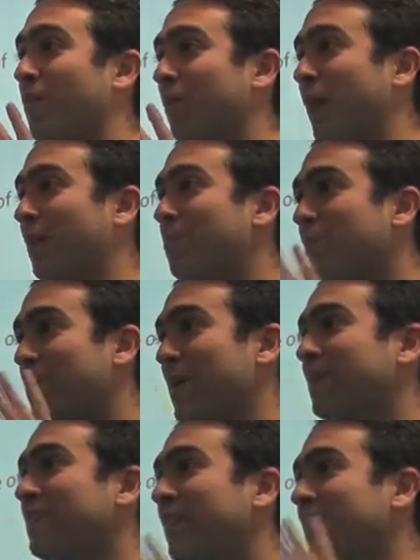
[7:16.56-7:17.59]
Like
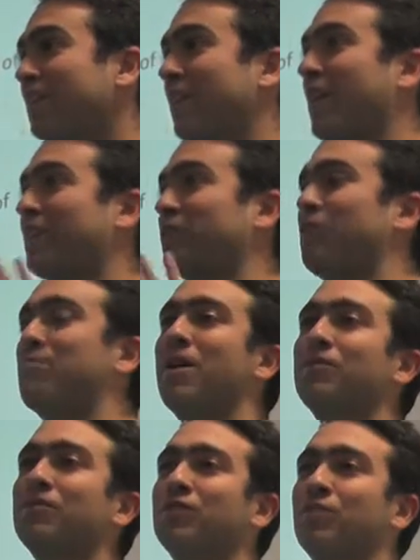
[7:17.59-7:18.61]
basically in the last 3
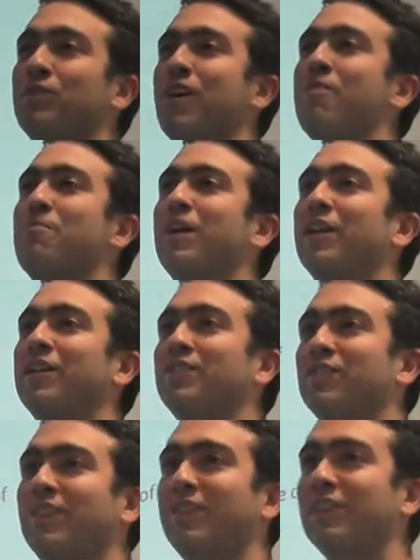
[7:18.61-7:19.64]
months we have been
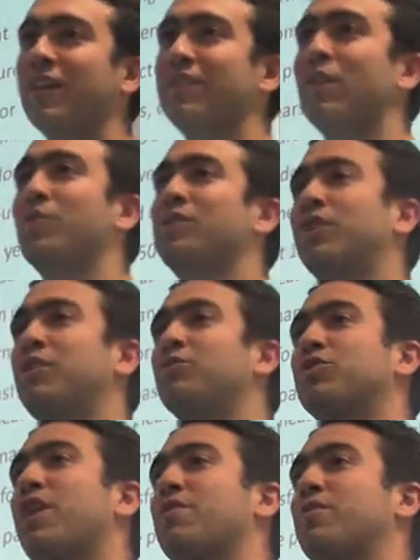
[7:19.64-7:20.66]
listening that there was a
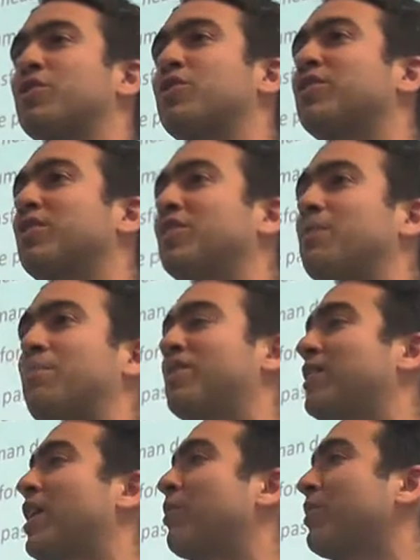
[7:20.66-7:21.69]
huge divergence in the
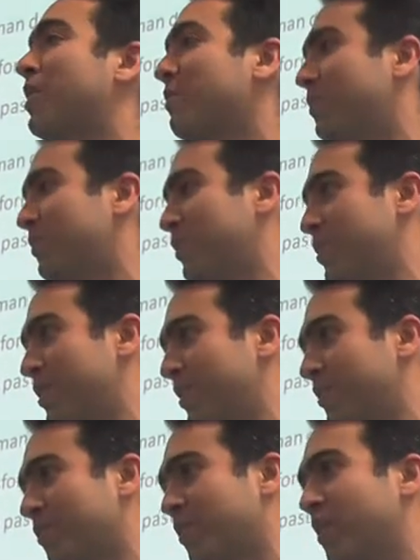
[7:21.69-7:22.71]
past 150
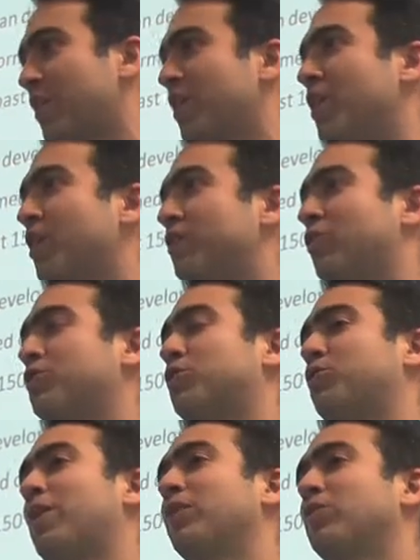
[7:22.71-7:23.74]
years. So
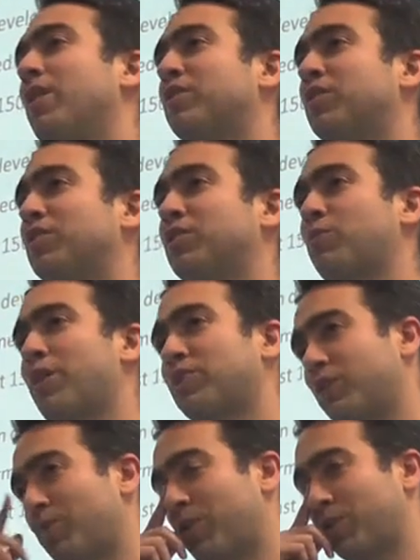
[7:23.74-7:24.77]
to try to answer this
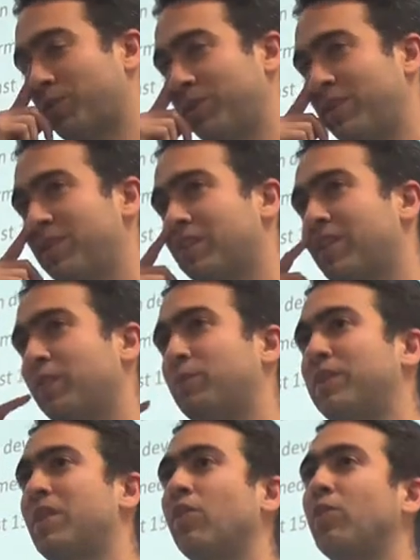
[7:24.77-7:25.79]
question, what we did is that
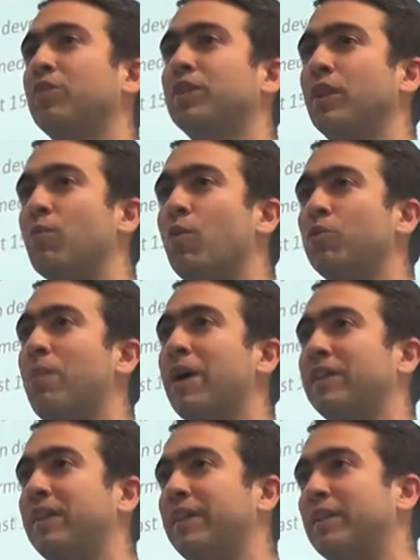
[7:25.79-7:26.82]
we downloaded the World
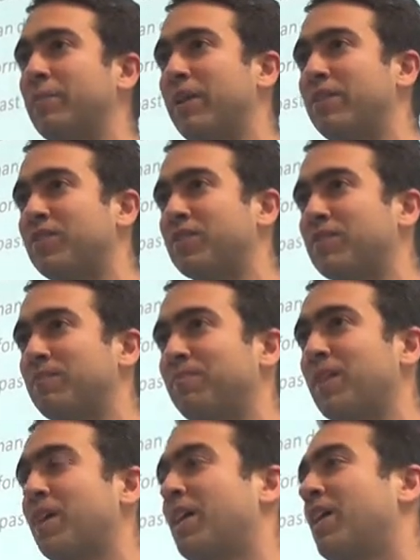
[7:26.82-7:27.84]
Bank database,
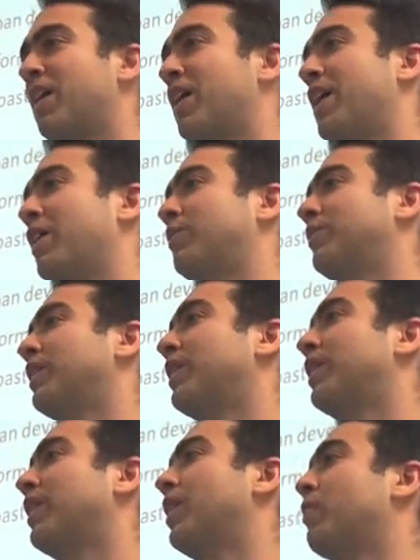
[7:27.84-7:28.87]
and
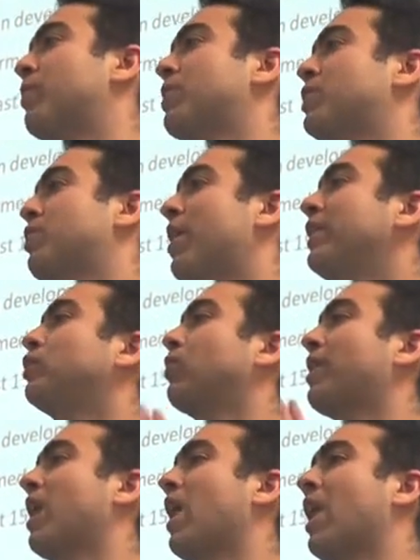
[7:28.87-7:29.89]
we were trying
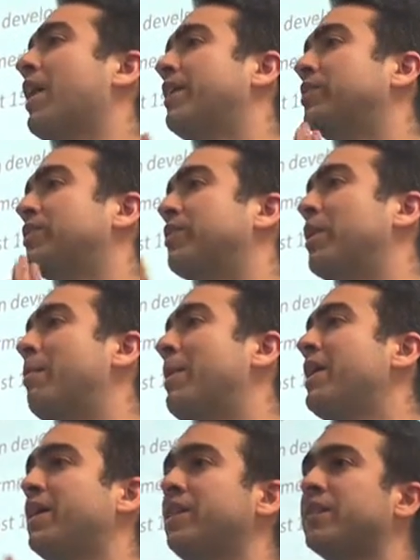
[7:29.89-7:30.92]
to analyze the
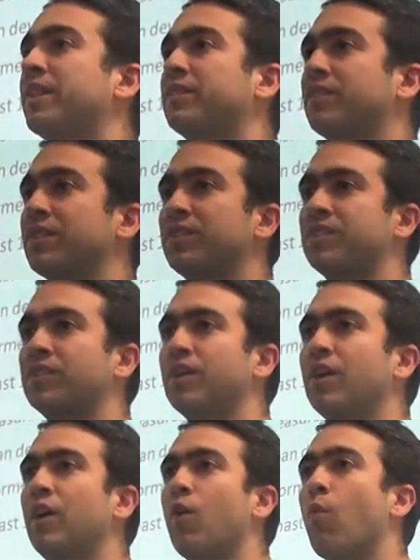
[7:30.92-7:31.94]
main indexes,
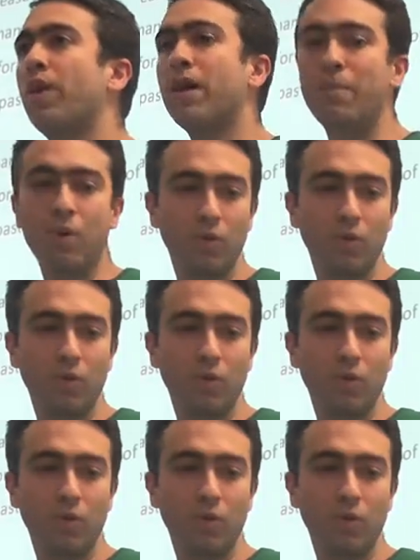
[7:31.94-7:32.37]
one